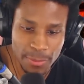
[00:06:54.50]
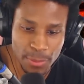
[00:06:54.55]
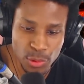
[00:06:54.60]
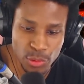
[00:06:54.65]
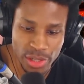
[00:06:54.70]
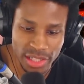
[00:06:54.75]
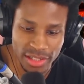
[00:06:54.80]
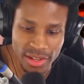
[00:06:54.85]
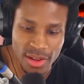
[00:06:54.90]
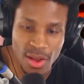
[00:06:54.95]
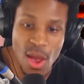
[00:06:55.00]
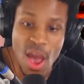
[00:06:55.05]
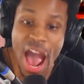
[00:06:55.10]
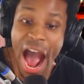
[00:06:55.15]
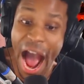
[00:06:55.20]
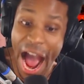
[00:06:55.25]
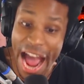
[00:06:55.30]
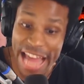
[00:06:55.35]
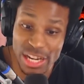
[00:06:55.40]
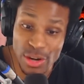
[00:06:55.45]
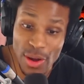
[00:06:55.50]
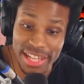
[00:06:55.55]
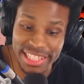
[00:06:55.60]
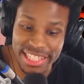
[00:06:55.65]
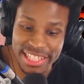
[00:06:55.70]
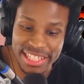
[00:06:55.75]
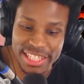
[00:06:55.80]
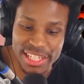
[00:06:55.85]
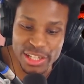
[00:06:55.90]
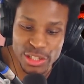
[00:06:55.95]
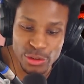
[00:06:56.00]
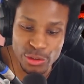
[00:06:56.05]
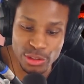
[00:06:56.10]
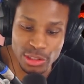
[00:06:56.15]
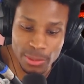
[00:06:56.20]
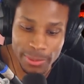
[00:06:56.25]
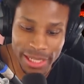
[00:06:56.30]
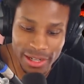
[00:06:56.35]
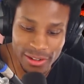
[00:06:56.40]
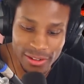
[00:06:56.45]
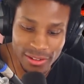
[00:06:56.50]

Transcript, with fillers: keep you in. I know I can kill you with my